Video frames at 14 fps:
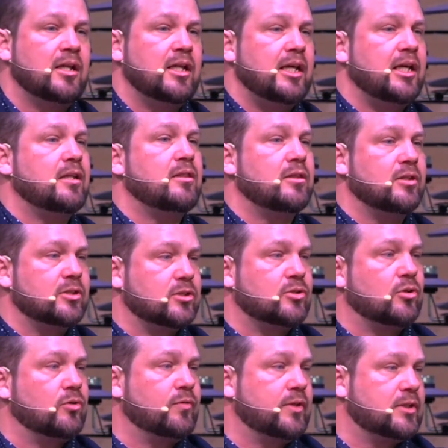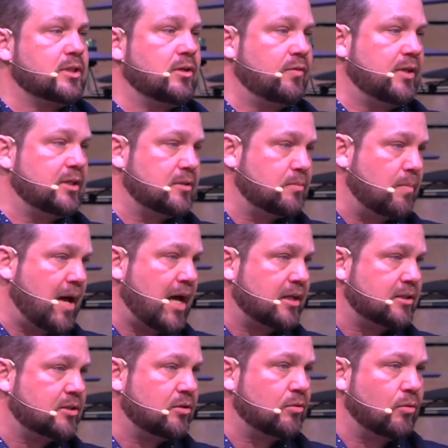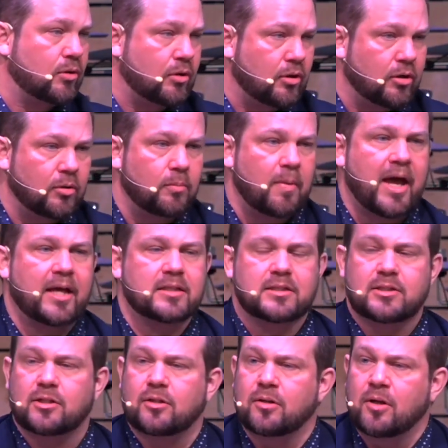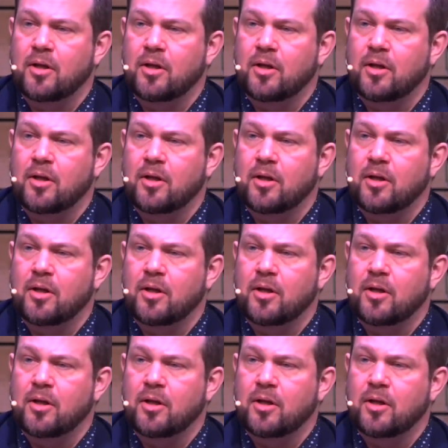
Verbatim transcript: in the service of his master or her master,